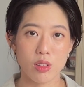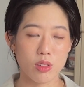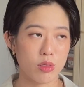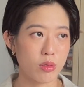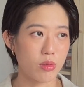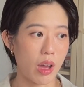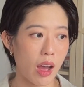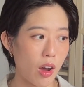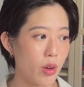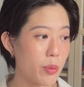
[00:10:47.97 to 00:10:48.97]
to
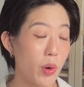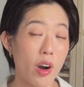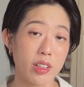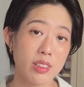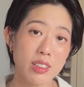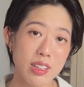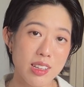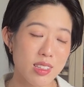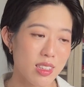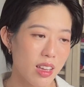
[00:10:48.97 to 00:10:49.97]
how important it
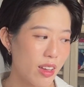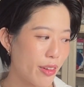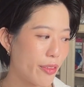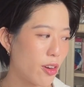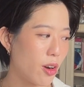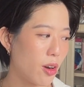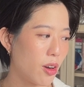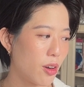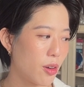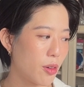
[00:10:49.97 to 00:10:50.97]
is
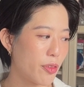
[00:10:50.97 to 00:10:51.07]
for